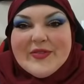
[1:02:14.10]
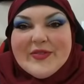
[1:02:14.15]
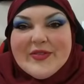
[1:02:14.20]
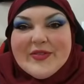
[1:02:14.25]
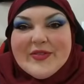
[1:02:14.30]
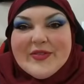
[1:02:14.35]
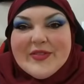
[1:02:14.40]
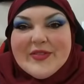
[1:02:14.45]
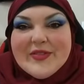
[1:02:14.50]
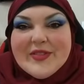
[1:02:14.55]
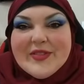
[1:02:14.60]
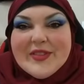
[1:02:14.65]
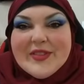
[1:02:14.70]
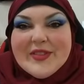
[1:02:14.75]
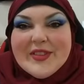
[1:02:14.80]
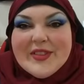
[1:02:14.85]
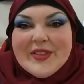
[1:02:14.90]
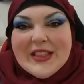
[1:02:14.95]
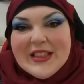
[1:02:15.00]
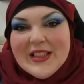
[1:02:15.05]
You guys
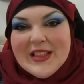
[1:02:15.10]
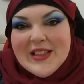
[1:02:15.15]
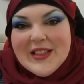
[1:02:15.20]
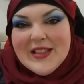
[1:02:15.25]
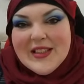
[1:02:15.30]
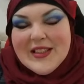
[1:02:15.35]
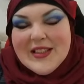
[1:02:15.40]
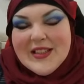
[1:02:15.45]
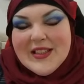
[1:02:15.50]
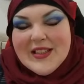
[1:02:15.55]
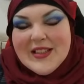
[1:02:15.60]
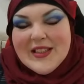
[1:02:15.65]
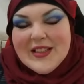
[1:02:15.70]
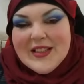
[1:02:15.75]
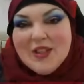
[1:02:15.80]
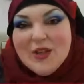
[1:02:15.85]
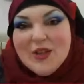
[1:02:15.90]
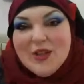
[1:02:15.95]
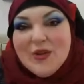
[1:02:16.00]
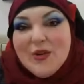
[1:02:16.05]
didn't see, the
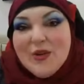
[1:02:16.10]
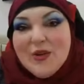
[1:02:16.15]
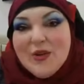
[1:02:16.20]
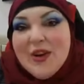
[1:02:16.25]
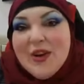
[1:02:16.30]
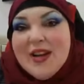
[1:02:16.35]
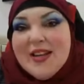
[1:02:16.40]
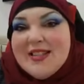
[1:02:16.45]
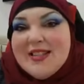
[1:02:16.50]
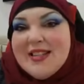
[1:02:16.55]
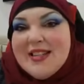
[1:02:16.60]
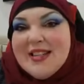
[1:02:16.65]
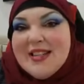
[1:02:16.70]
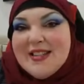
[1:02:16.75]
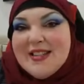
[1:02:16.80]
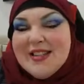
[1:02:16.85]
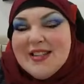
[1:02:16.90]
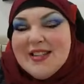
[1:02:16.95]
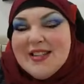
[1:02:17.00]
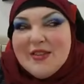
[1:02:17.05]
thing that bothered me
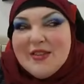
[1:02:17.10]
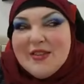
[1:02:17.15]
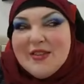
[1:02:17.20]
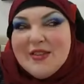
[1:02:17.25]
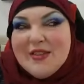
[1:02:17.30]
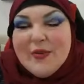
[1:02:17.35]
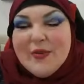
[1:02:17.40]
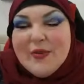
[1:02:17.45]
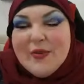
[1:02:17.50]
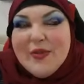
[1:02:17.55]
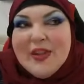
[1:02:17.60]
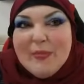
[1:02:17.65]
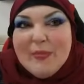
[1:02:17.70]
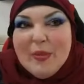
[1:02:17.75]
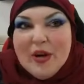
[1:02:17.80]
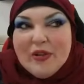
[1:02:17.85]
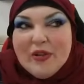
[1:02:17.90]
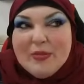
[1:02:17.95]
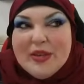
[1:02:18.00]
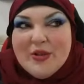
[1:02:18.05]
is you guys didn't see
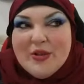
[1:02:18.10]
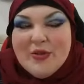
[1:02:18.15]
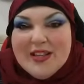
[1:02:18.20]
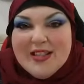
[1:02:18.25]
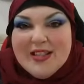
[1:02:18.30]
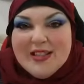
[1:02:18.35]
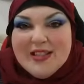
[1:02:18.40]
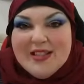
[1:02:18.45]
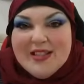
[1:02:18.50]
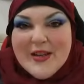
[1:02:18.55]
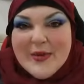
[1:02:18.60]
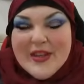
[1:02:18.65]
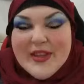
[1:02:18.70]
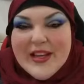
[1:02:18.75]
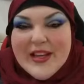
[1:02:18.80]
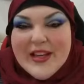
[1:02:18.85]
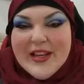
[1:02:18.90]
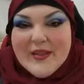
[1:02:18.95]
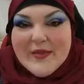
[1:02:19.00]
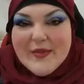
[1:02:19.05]
what that friggin'
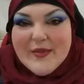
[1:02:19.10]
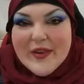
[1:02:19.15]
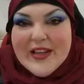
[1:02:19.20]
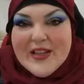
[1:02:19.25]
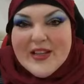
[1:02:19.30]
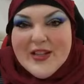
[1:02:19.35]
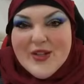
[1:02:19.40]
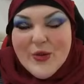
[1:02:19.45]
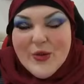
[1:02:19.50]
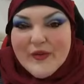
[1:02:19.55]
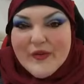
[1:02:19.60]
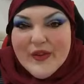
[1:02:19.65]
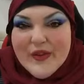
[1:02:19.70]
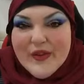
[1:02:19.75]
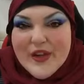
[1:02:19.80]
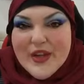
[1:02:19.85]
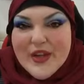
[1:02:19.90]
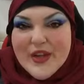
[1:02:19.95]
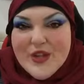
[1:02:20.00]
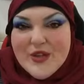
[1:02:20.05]
swordfish
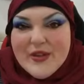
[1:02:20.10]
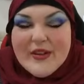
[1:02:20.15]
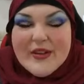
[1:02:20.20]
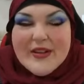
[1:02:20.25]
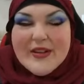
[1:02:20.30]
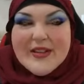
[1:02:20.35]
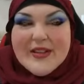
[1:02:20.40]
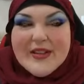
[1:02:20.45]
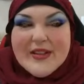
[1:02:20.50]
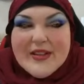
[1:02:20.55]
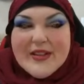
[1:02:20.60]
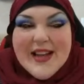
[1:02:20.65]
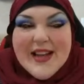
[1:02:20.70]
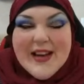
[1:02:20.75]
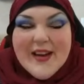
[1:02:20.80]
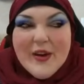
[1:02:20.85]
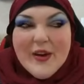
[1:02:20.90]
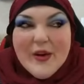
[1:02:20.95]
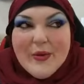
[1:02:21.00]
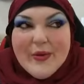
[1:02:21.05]
psycho
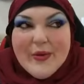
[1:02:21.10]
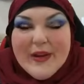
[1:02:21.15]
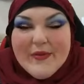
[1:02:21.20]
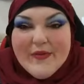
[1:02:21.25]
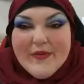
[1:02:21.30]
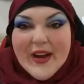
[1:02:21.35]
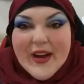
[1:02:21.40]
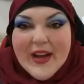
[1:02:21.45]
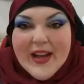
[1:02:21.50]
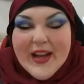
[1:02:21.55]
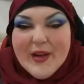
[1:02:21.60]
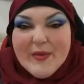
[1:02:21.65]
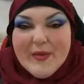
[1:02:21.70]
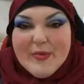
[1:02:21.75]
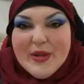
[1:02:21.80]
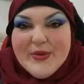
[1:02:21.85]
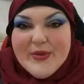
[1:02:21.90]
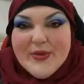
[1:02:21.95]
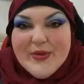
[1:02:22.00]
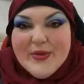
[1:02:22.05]
fucking abuser
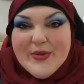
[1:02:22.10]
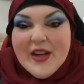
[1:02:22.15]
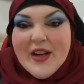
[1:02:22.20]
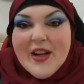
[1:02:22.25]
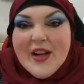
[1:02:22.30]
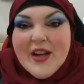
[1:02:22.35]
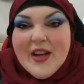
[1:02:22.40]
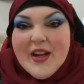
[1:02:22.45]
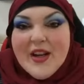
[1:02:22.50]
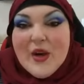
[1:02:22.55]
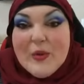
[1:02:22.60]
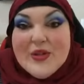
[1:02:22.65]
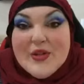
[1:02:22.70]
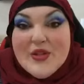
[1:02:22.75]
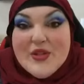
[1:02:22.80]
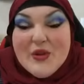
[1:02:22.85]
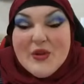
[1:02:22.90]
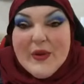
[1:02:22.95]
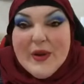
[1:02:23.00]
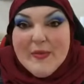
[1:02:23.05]
was
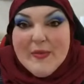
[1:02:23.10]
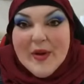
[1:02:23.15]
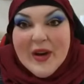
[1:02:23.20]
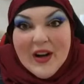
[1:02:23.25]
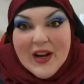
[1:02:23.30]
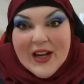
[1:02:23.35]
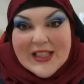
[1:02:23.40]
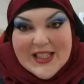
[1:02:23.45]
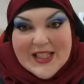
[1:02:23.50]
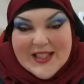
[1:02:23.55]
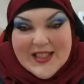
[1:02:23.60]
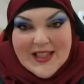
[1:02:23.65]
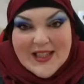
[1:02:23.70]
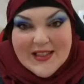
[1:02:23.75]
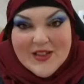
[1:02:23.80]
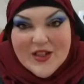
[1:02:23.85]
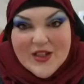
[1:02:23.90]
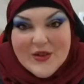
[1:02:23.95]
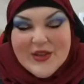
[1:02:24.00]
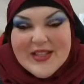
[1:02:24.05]
doing behind the scenes. You
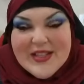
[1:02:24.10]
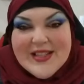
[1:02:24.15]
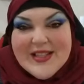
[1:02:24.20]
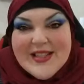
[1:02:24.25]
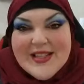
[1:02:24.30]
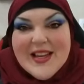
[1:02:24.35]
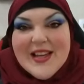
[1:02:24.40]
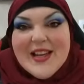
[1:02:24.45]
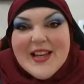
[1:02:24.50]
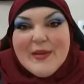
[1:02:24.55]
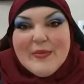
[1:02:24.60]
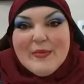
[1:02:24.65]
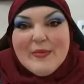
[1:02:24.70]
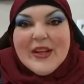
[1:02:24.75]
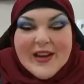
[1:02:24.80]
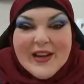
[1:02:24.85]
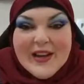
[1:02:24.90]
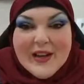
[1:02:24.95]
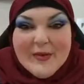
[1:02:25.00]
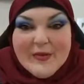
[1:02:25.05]
didn't see him like
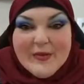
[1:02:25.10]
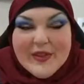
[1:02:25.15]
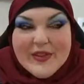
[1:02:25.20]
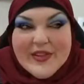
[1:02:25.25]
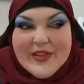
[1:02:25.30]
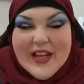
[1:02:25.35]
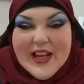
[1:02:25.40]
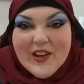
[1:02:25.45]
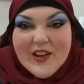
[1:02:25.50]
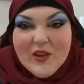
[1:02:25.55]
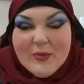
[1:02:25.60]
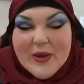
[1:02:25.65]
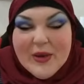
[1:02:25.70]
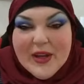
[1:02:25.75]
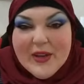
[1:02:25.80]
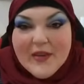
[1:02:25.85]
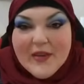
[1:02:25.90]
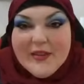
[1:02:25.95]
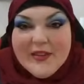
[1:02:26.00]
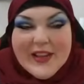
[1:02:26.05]
threatening to
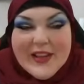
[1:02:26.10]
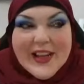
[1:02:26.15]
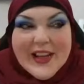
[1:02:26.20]
kill me.